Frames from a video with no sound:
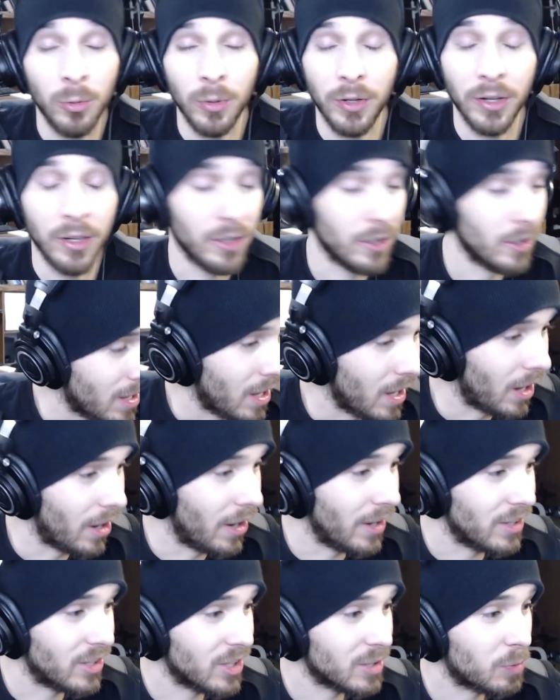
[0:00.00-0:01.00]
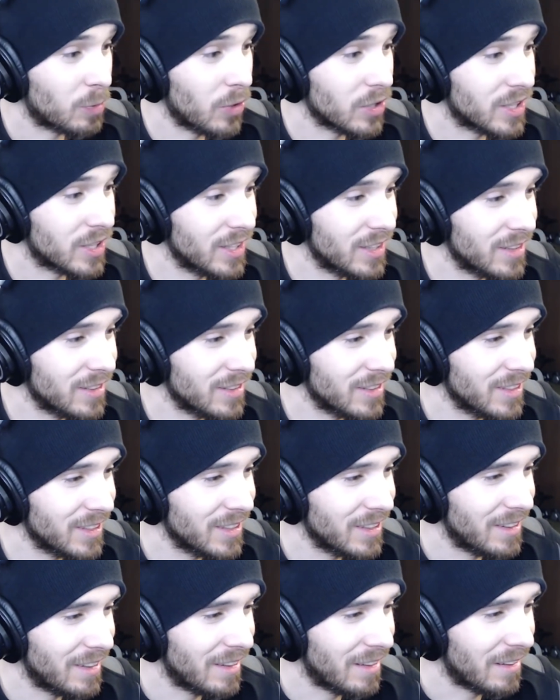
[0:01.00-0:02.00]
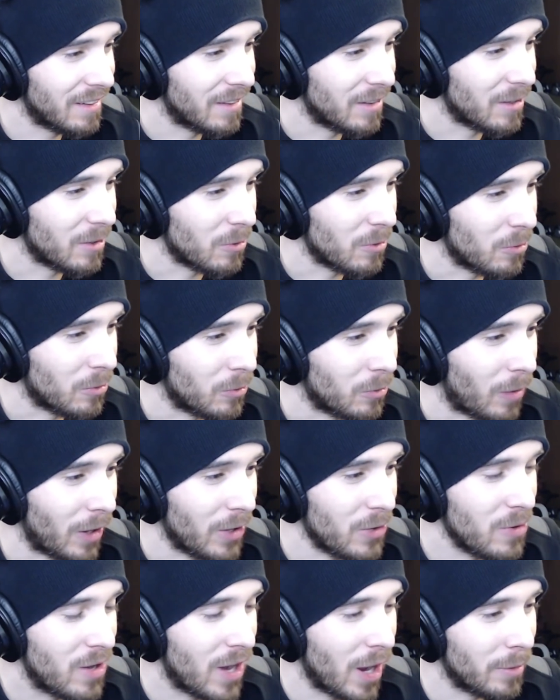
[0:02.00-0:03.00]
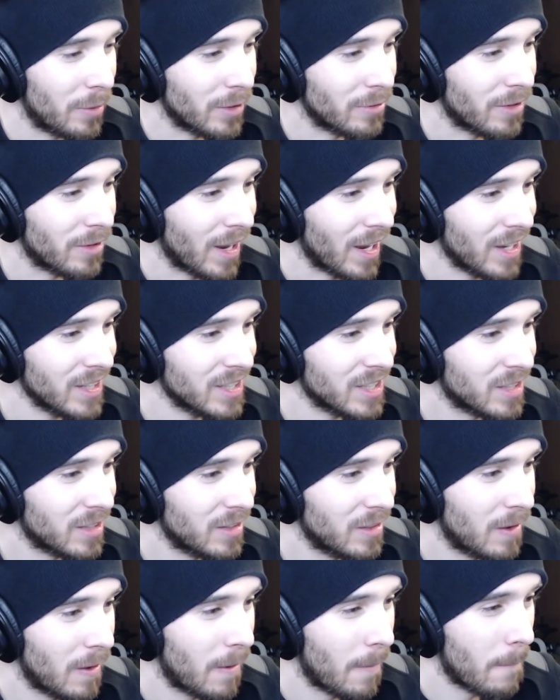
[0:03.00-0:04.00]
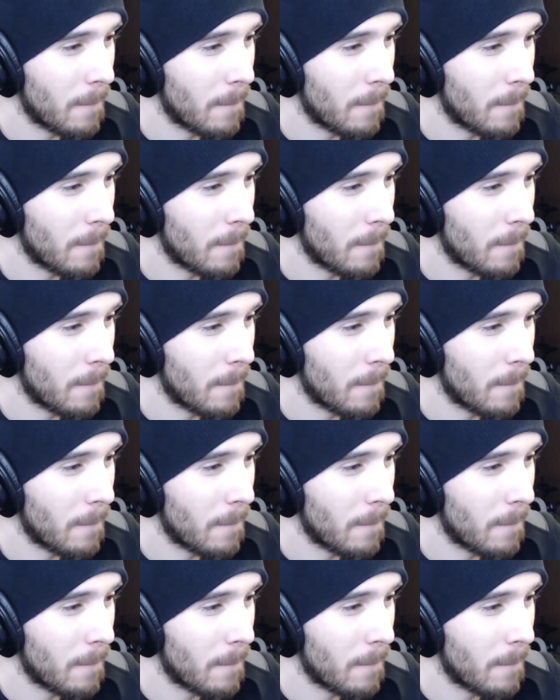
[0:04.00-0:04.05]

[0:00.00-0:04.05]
Twitter. All right, this person, why are you coming fast?